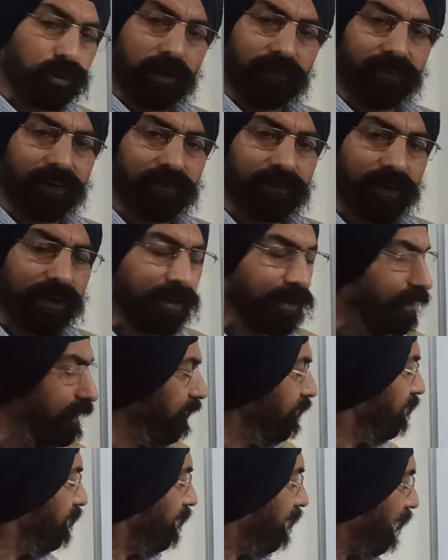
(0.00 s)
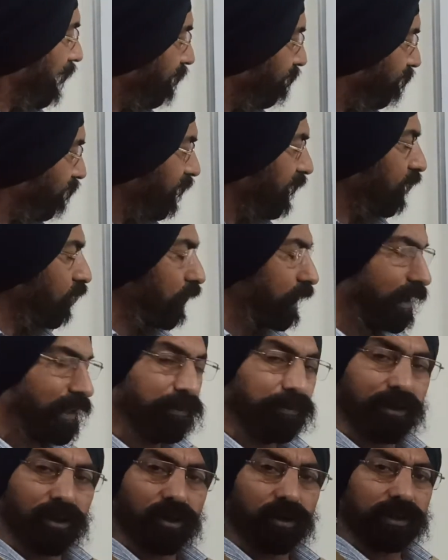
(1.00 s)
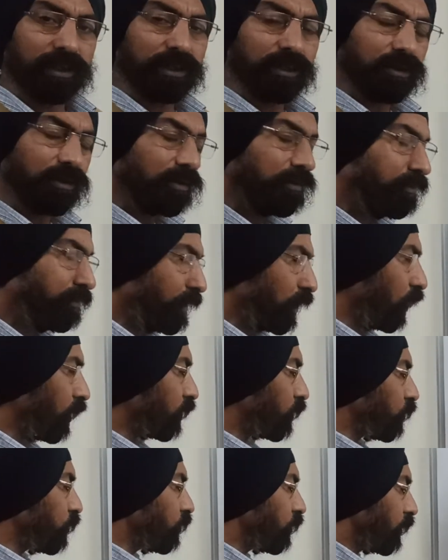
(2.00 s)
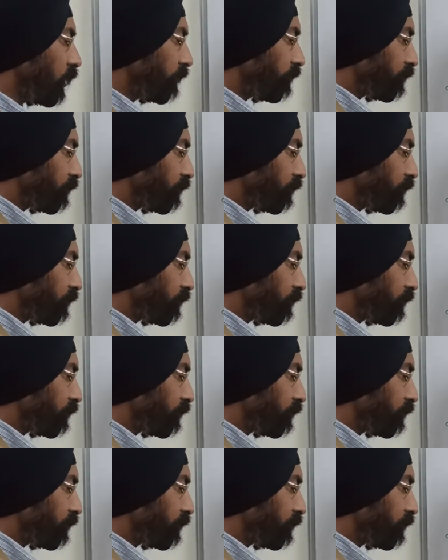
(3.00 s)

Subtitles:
to F alpha. F1 already belonged to